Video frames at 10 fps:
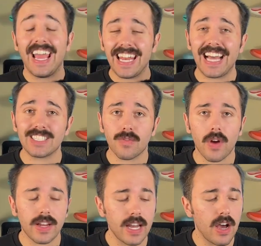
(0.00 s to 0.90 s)
as of
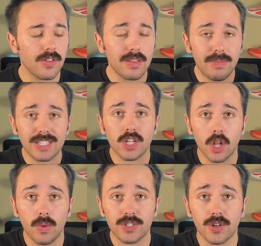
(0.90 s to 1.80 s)
right now, the best
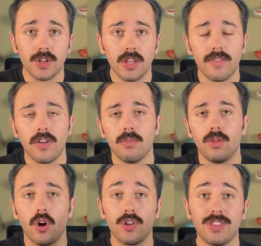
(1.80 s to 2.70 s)
colorways currently
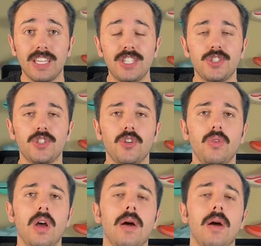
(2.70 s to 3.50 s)
available are these two,